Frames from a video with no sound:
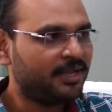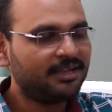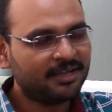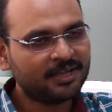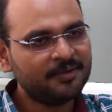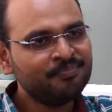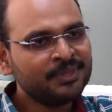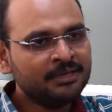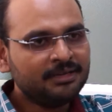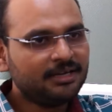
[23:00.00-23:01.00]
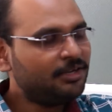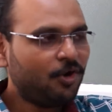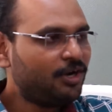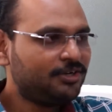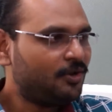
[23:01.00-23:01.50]
way. Okay.
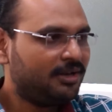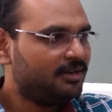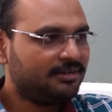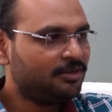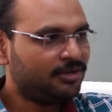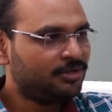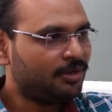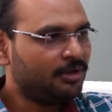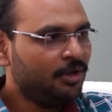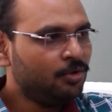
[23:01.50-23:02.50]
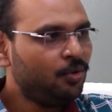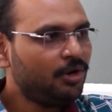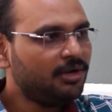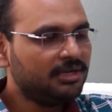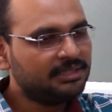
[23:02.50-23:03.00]
Not at all. Not at all. No
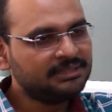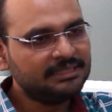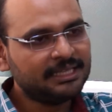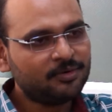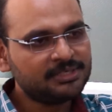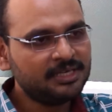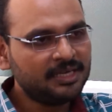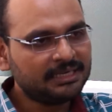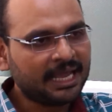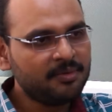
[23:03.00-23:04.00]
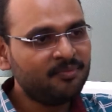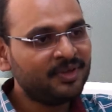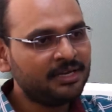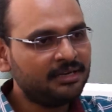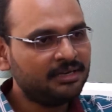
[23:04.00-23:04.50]
long. See, there was a time
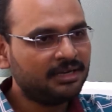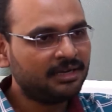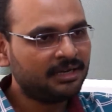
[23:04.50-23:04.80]
when